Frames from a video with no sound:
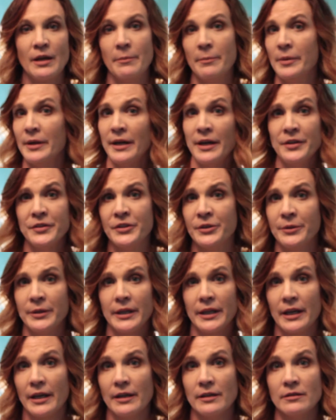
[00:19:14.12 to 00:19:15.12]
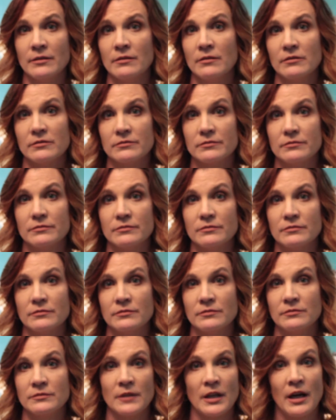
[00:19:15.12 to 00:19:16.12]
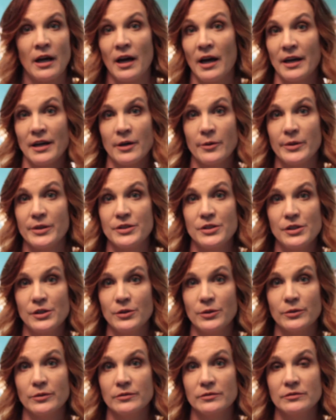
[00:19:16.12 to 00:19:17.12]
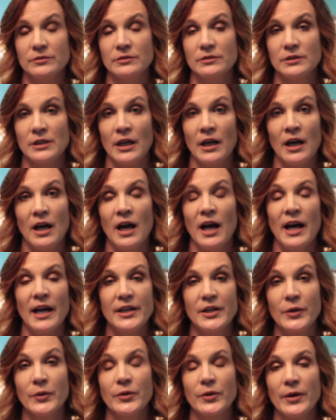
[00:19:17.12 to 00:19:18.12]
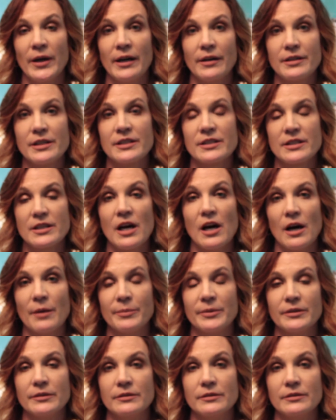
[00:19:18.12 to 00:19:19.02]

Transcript: But I'll do it again. I always do. I don't know how to stop.